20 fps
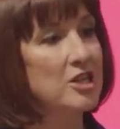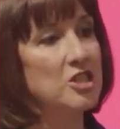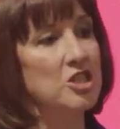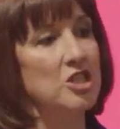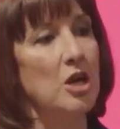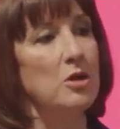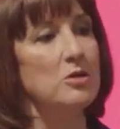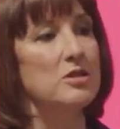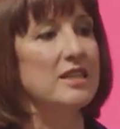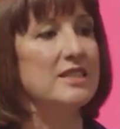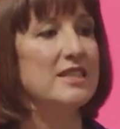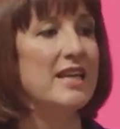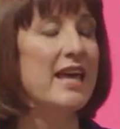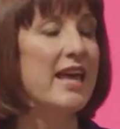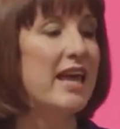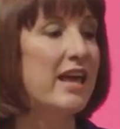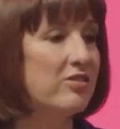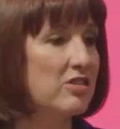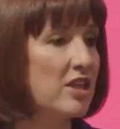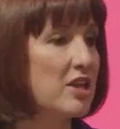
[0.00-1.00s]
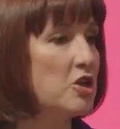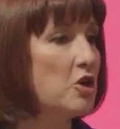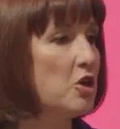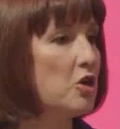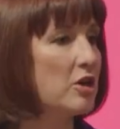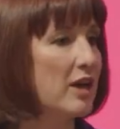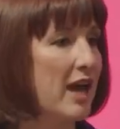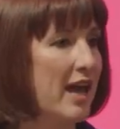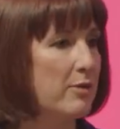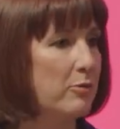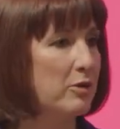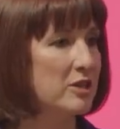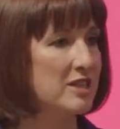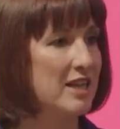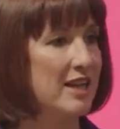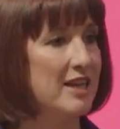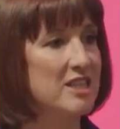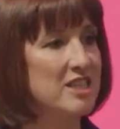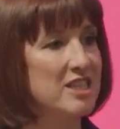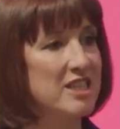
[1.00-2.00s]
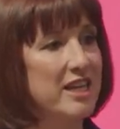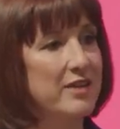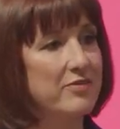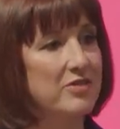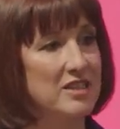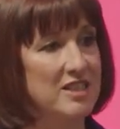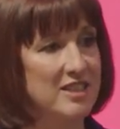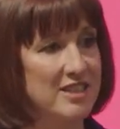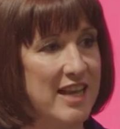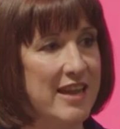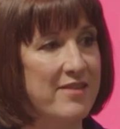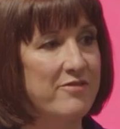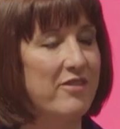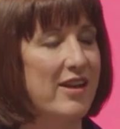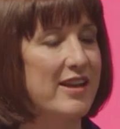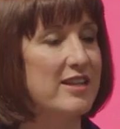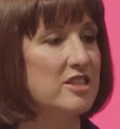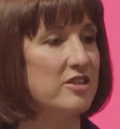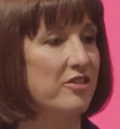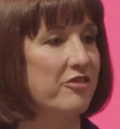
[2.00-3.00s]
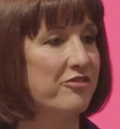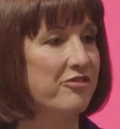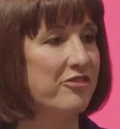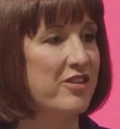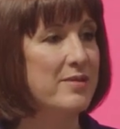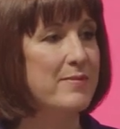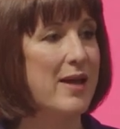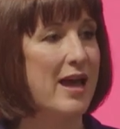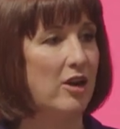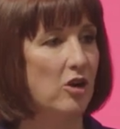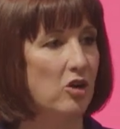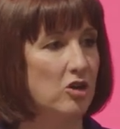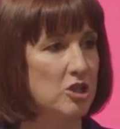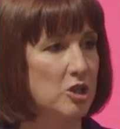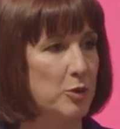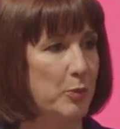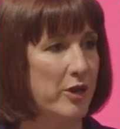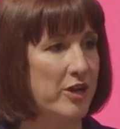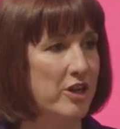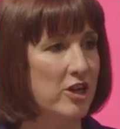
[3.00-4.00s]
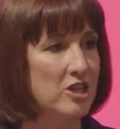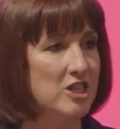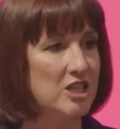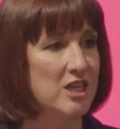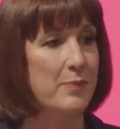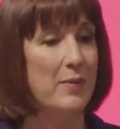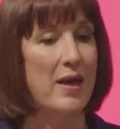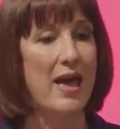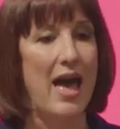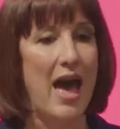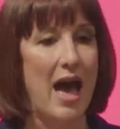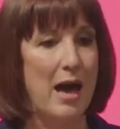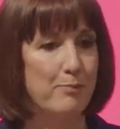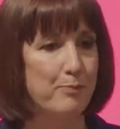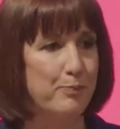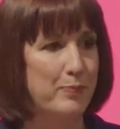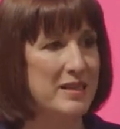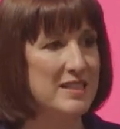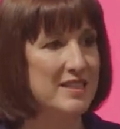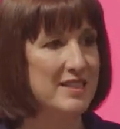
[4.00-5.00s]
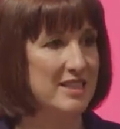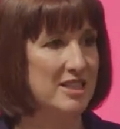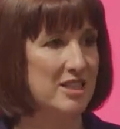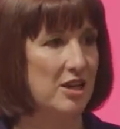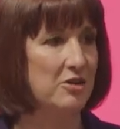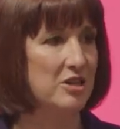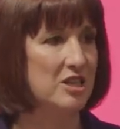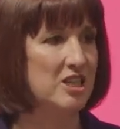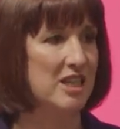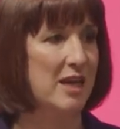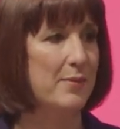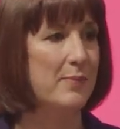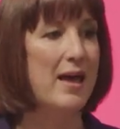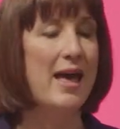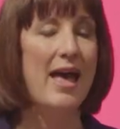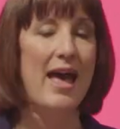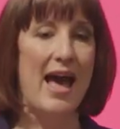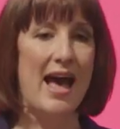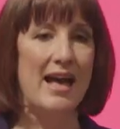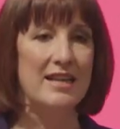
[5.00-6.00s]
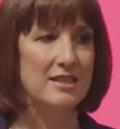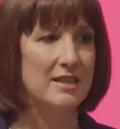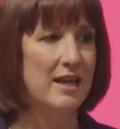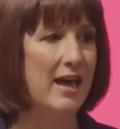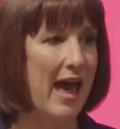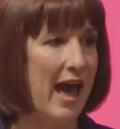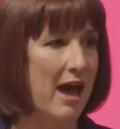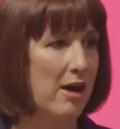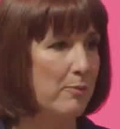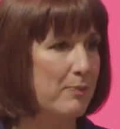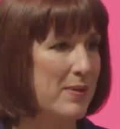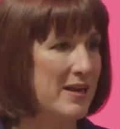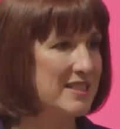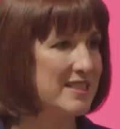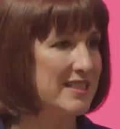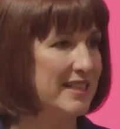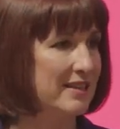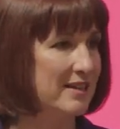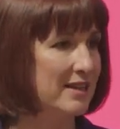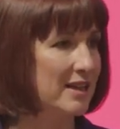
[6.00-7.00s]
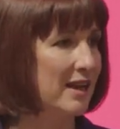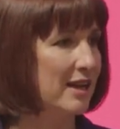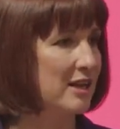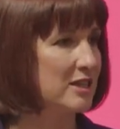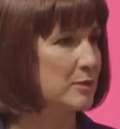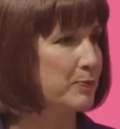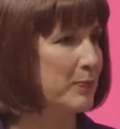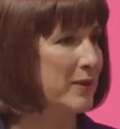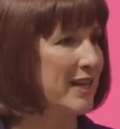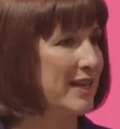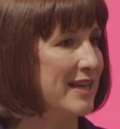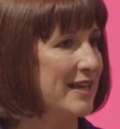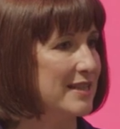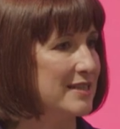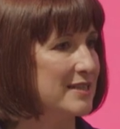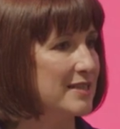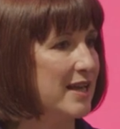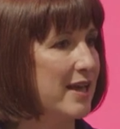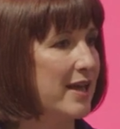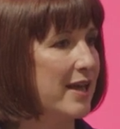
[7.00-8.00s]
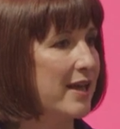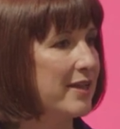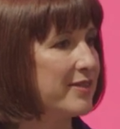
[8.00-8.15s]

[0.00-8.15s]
showed that if the UK were to achieve the same rates of female entrepreneurship and business ownership as our best-in-class peers,